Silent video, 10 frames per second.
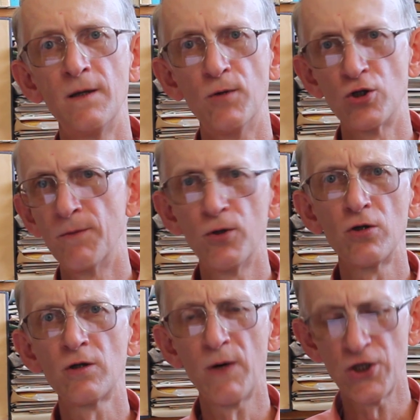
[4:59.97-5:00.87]
Most
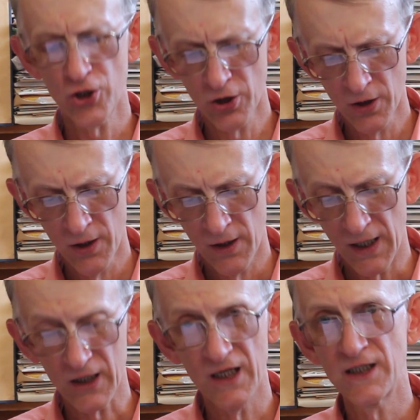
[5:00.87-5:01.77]
important question,
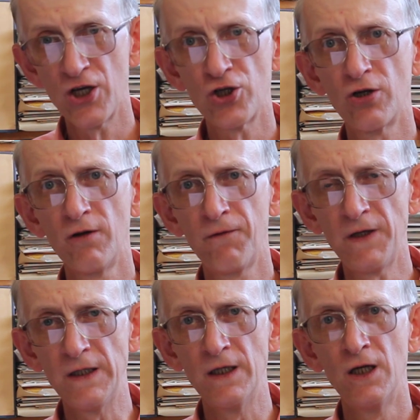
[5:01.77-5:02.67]
organizational
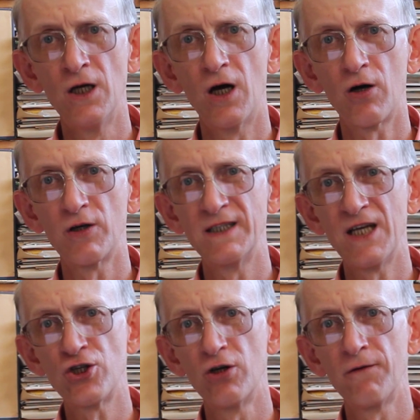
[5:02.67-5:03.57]
fee.
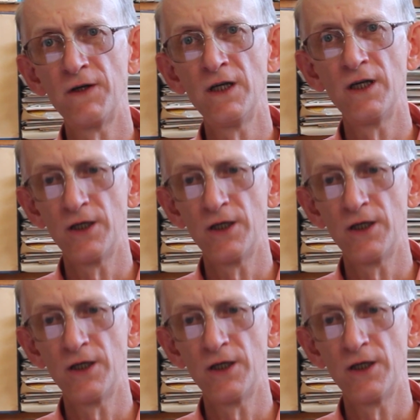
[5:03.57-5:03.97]
Organizational fee,